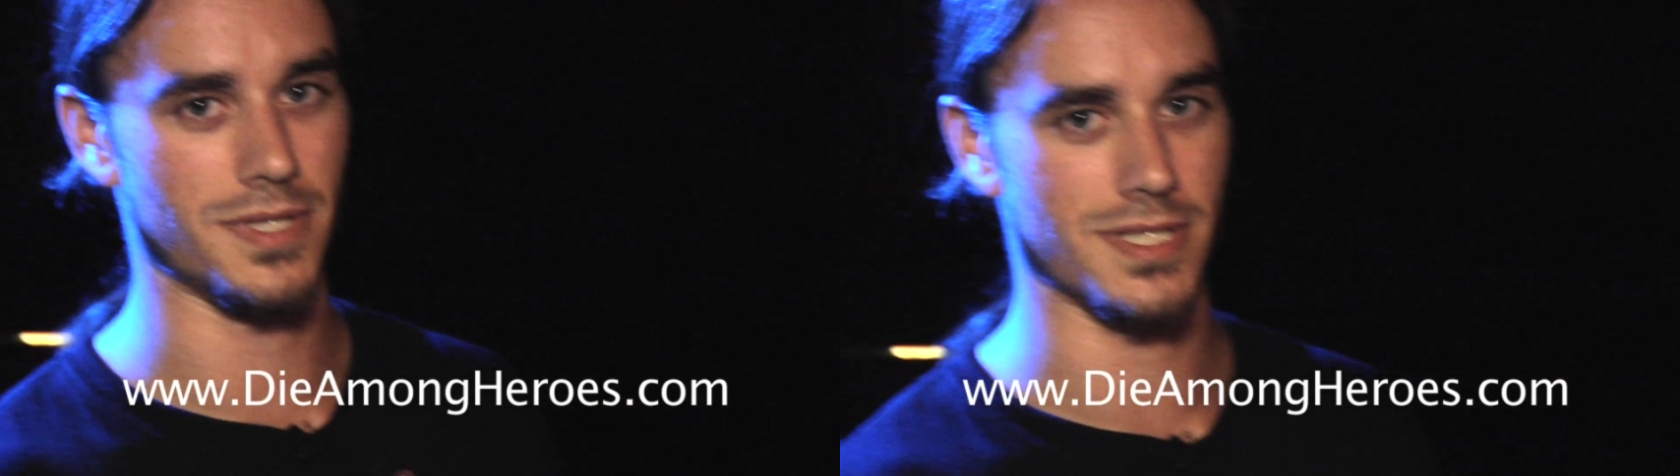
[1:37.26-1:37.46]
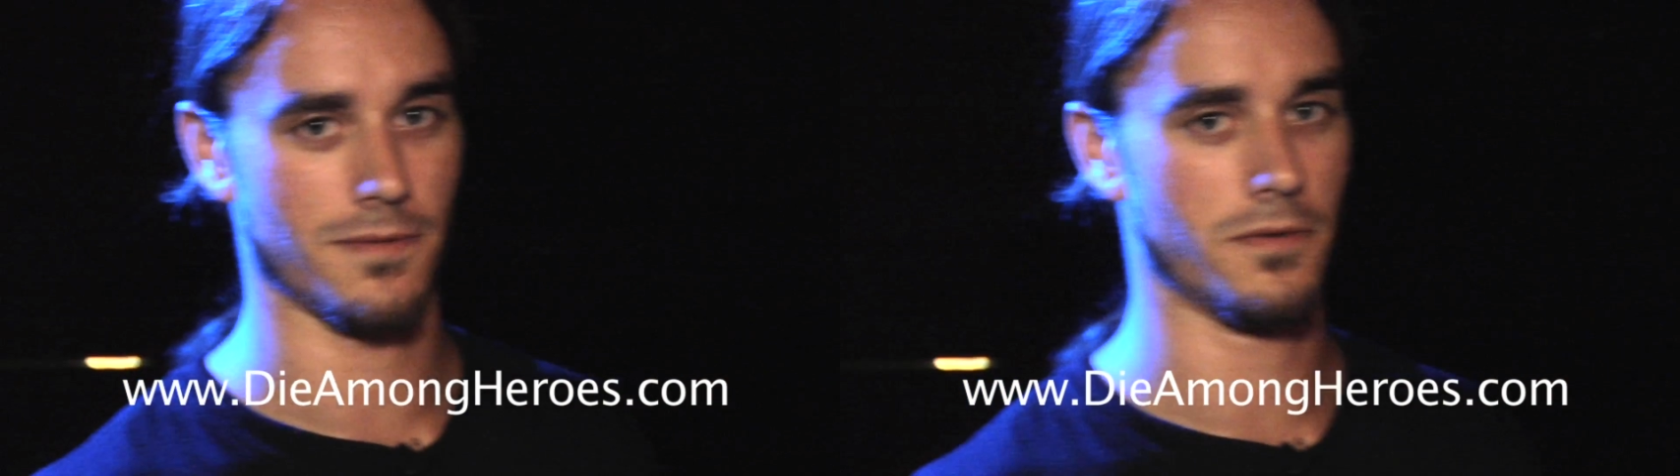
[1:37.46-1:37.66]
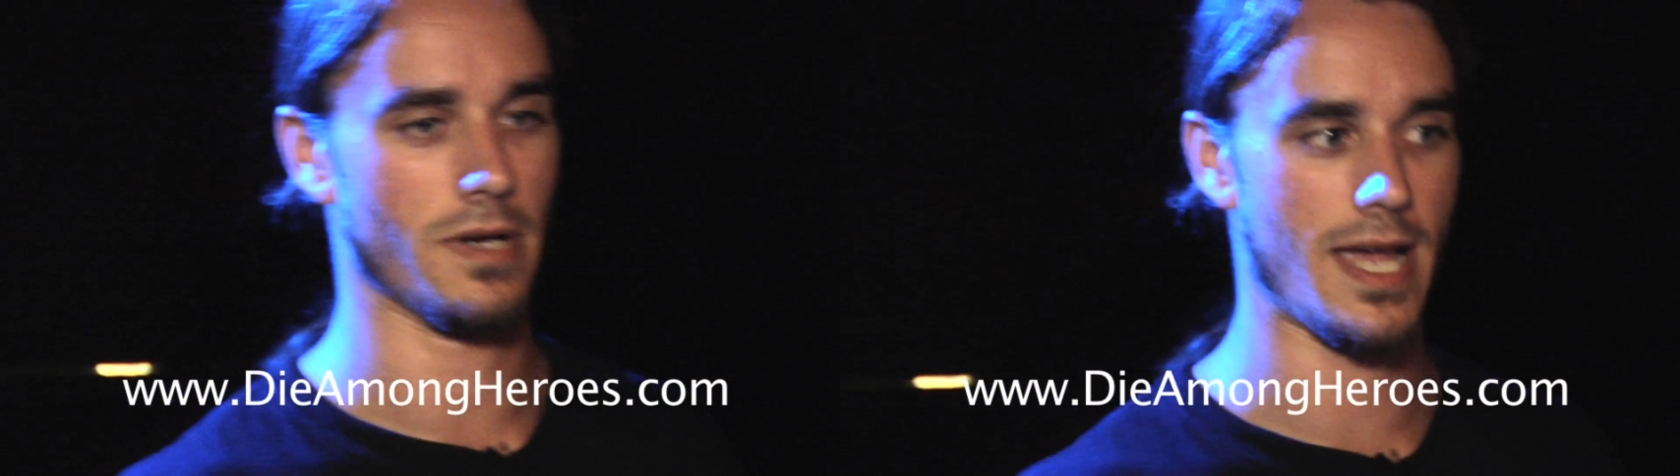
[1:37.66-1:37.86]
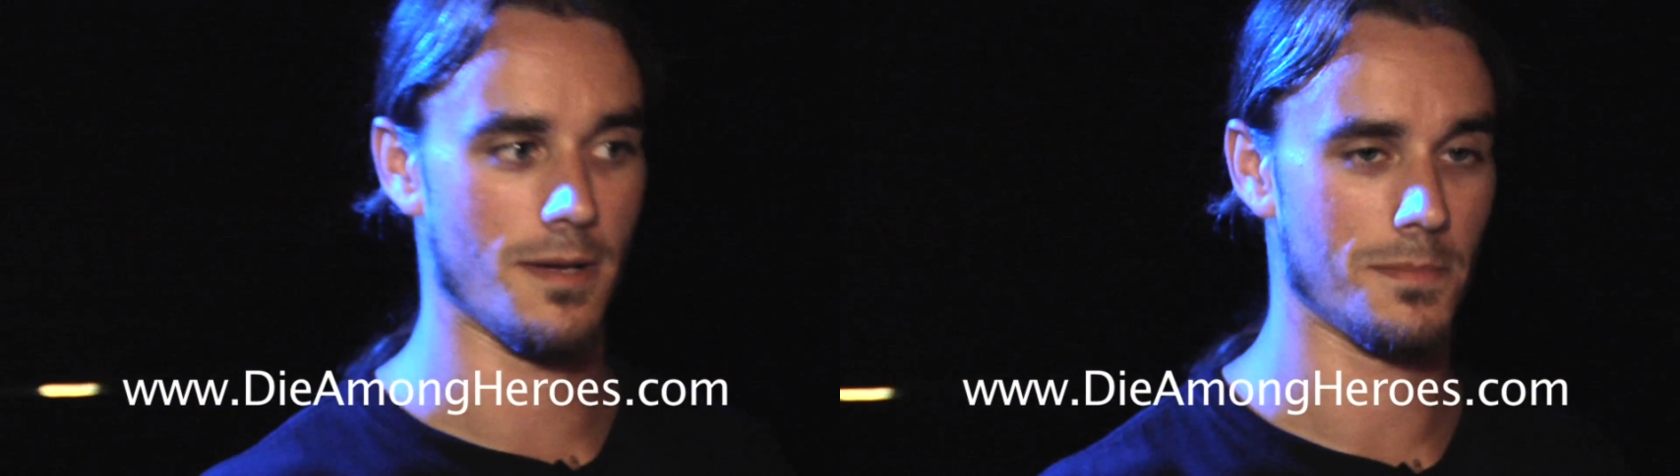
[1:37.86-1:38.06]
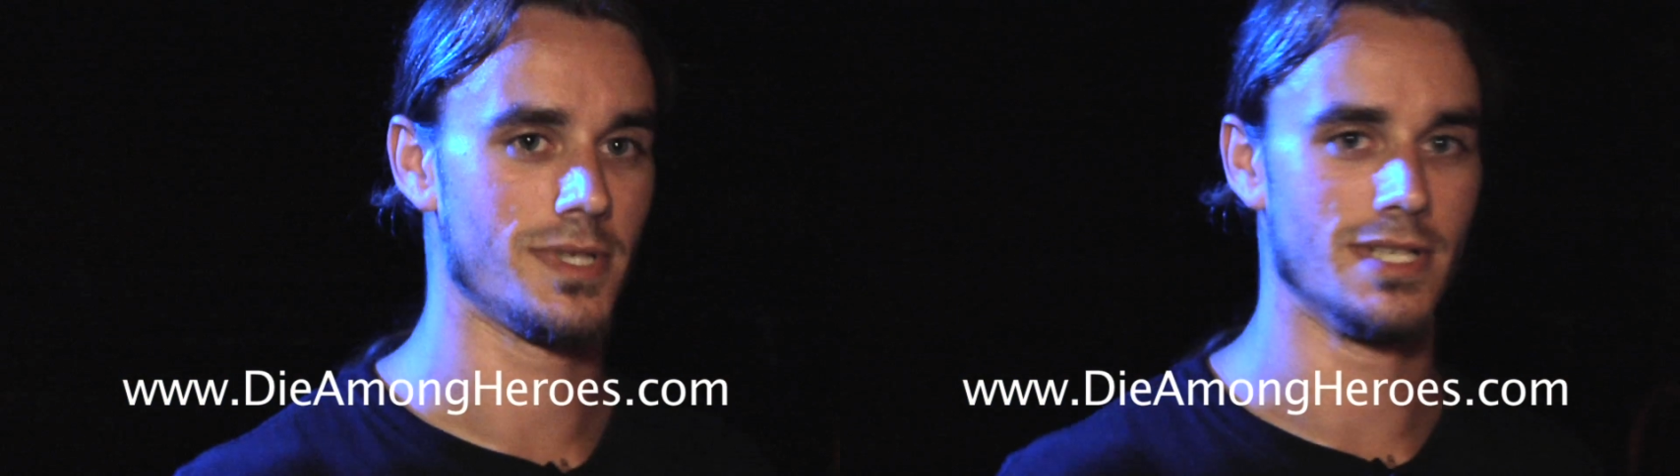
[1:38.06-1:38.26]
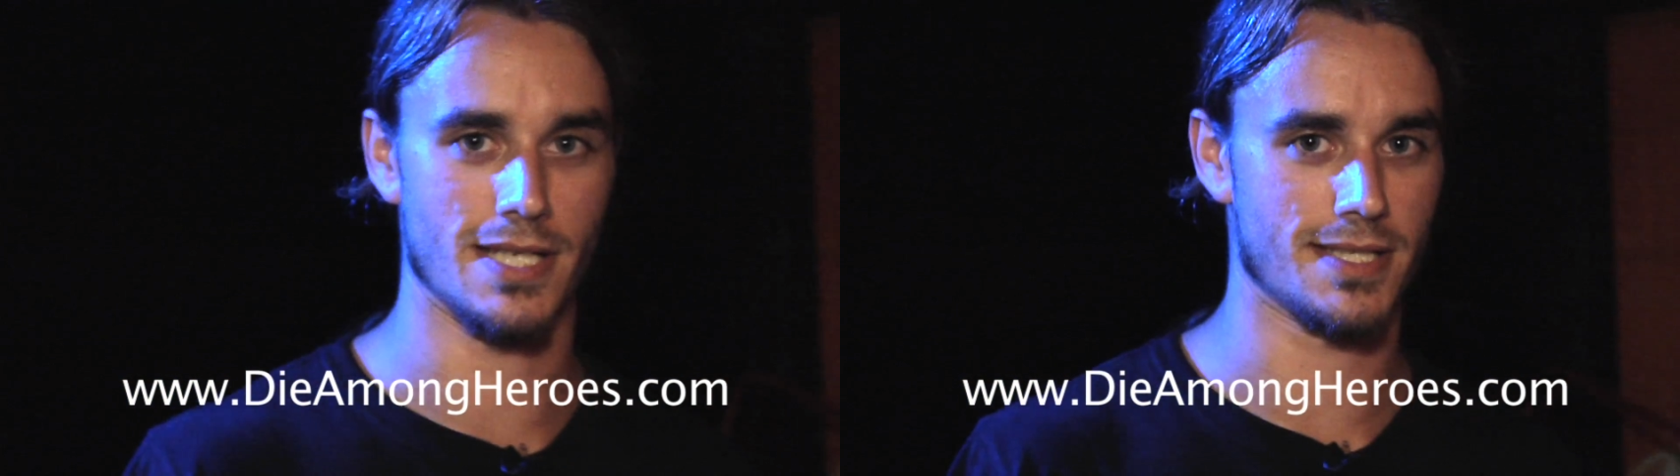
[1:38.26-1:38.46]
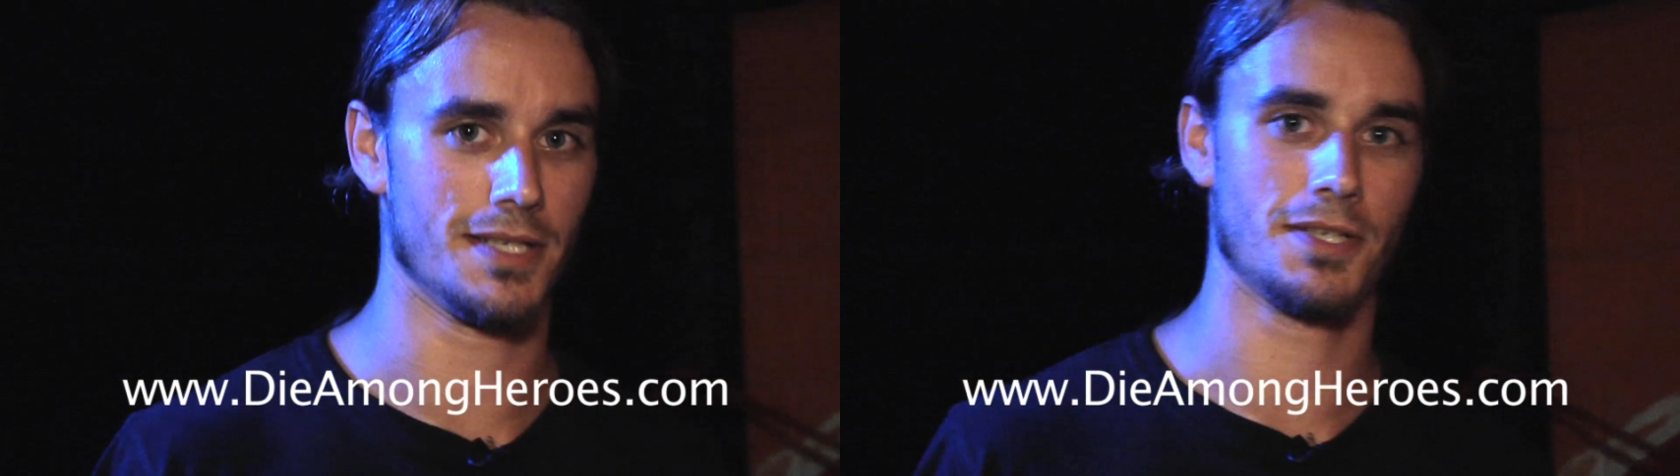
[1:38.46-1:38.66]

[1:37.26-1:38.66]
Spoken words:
is if your amp doesn't